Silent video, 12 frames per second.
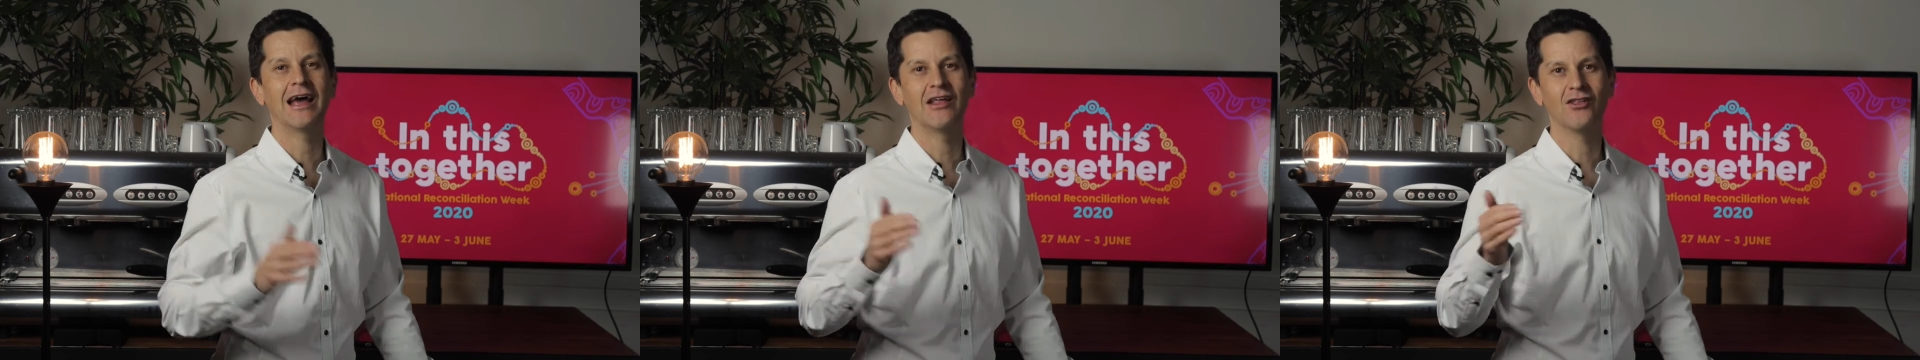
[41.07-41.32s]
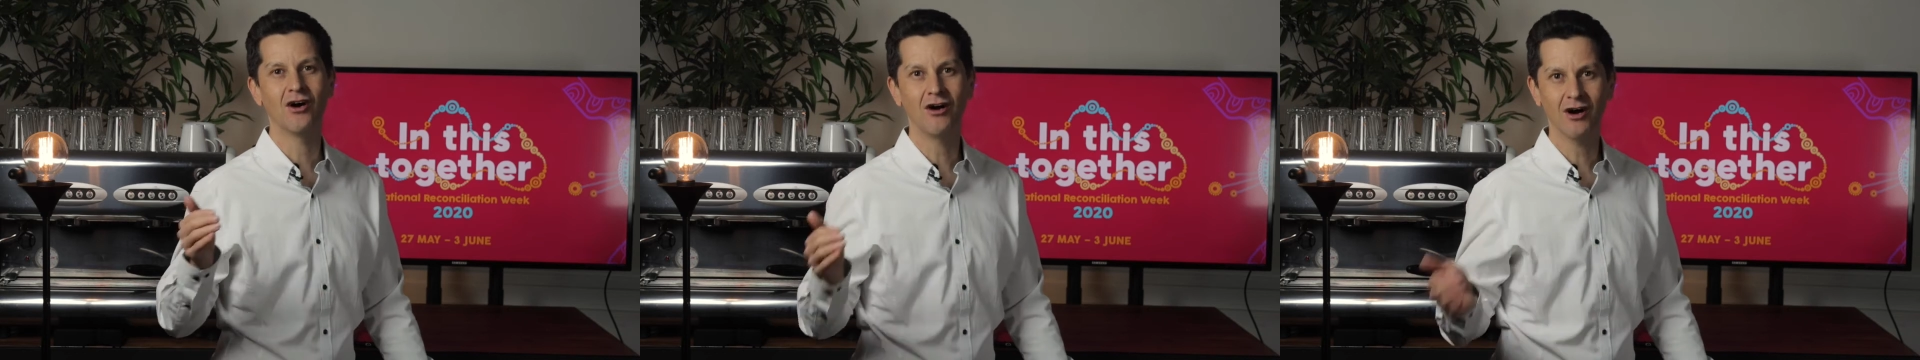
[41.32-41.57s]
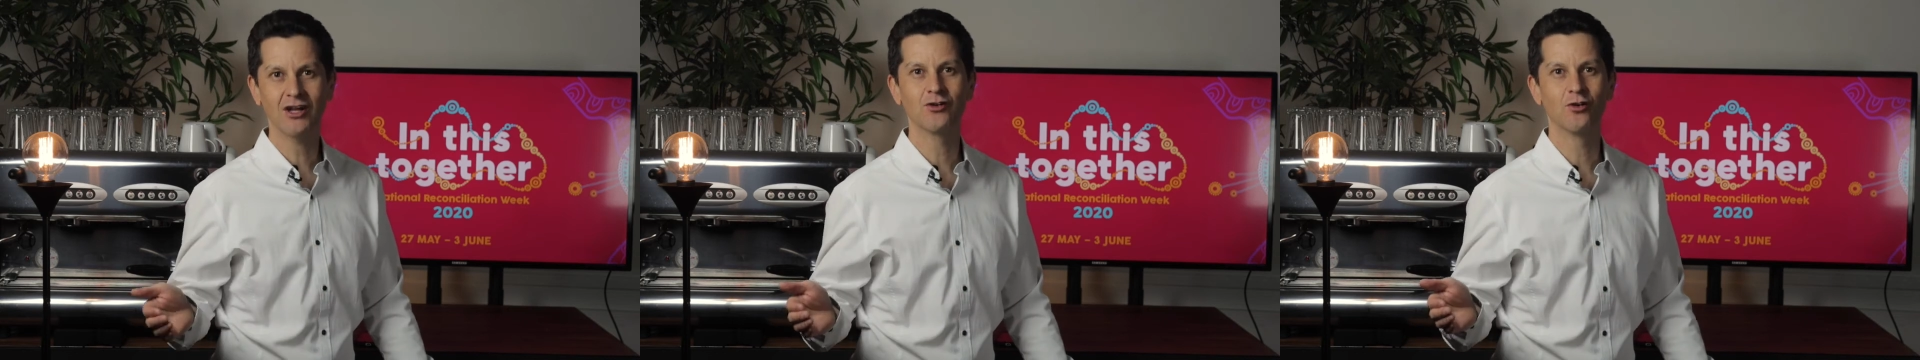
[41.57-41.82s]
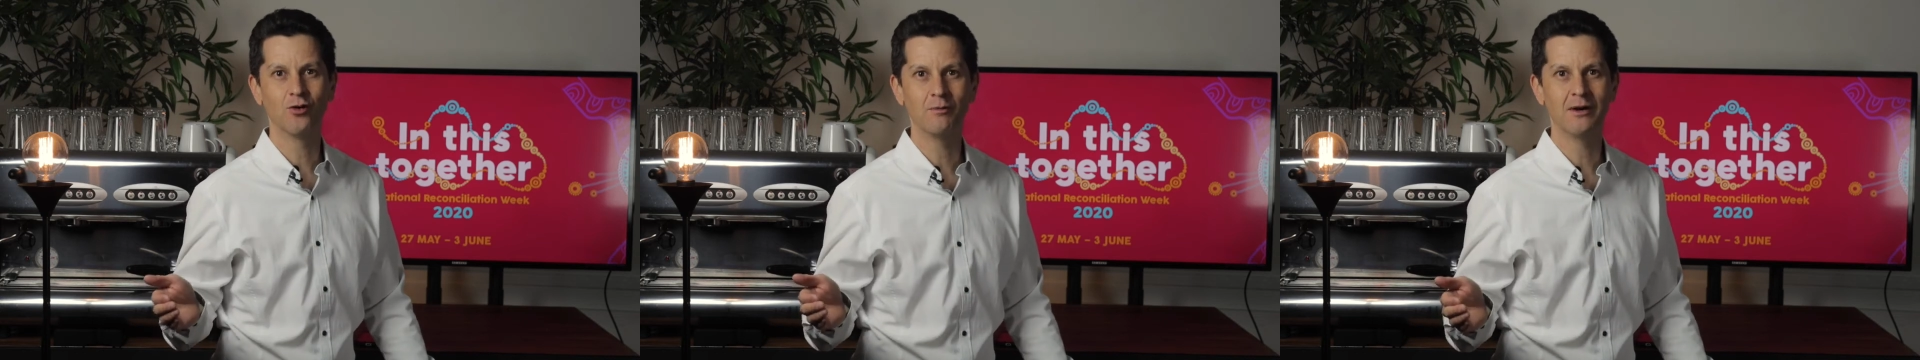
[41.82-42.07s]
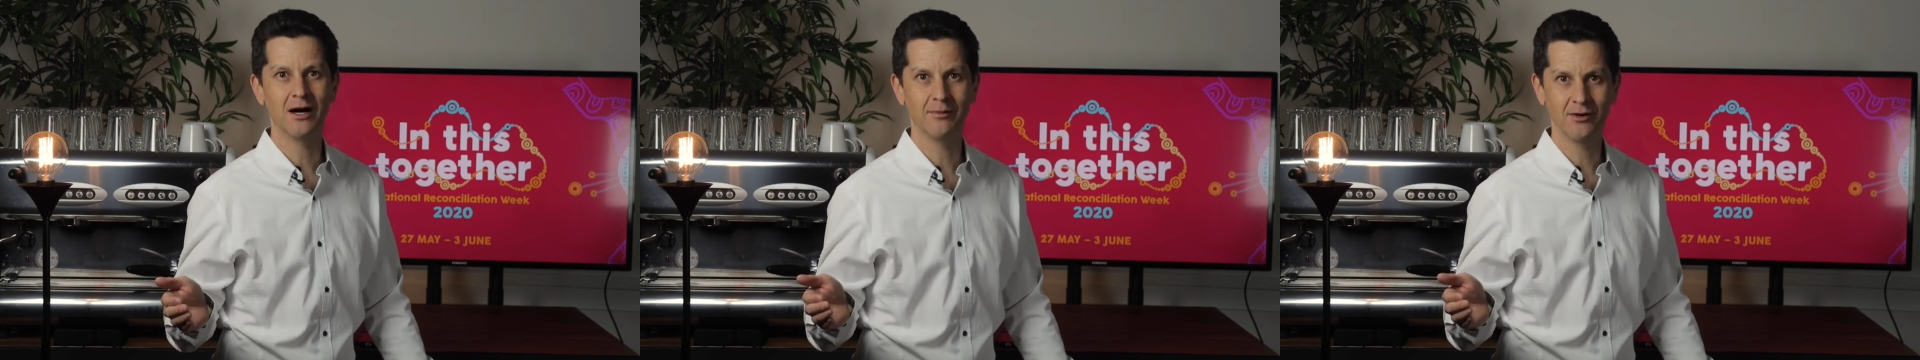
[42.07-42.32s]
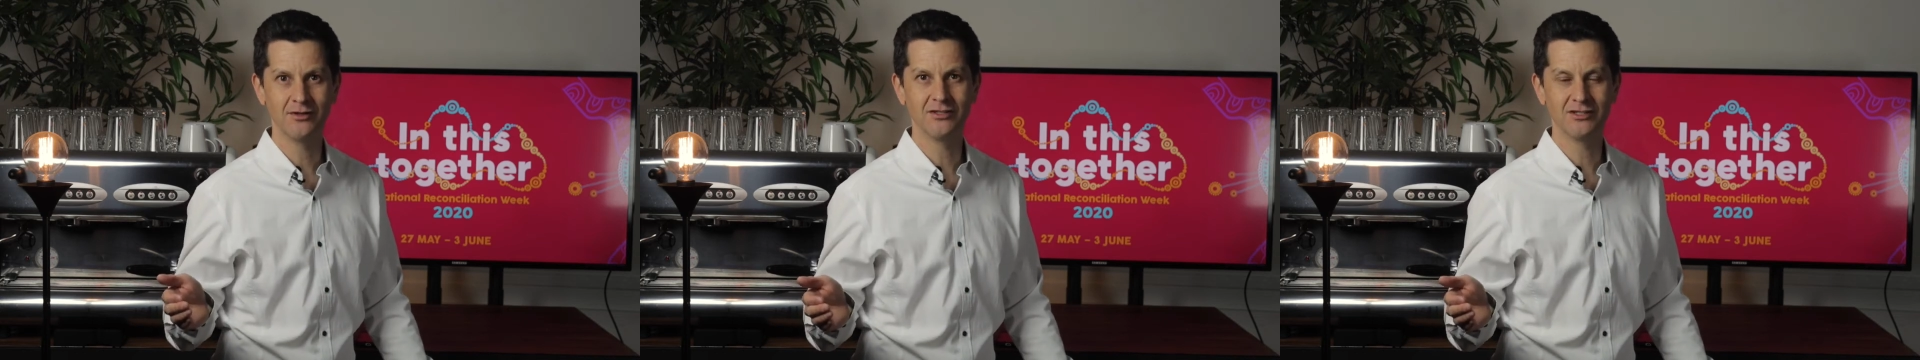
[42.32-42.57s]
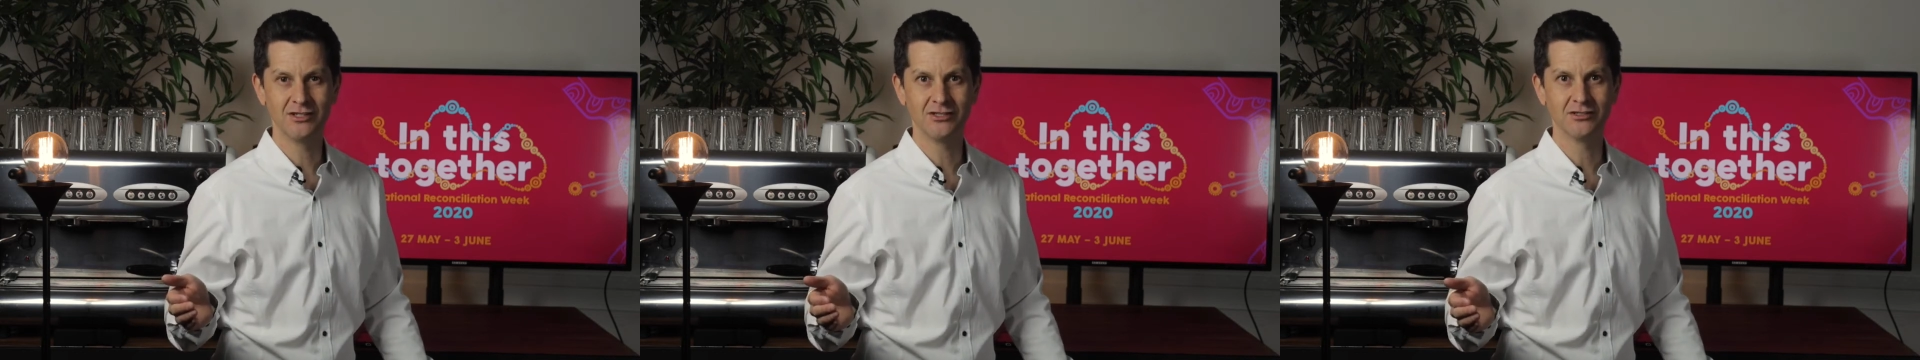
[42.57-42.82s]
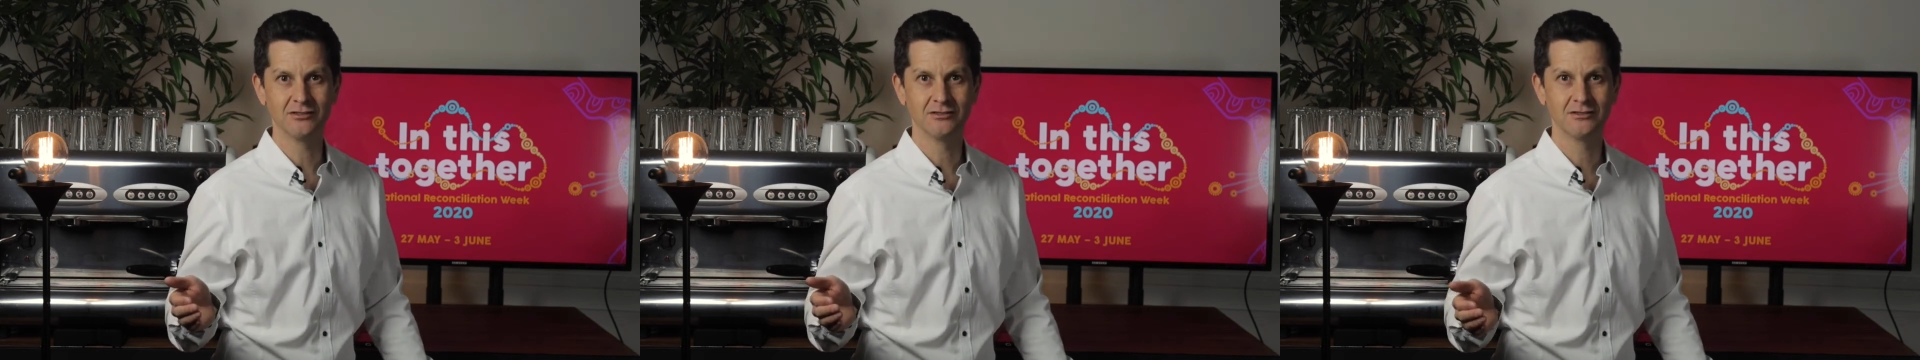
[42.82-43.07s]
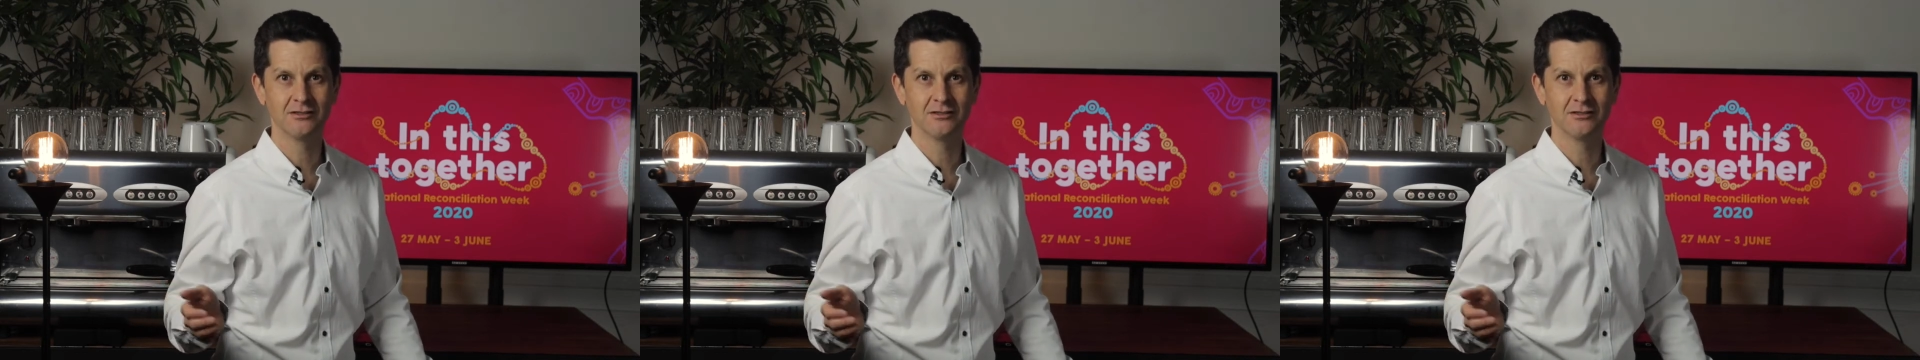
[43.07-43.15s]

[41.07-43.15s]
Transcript: and the High Court Mabo decision.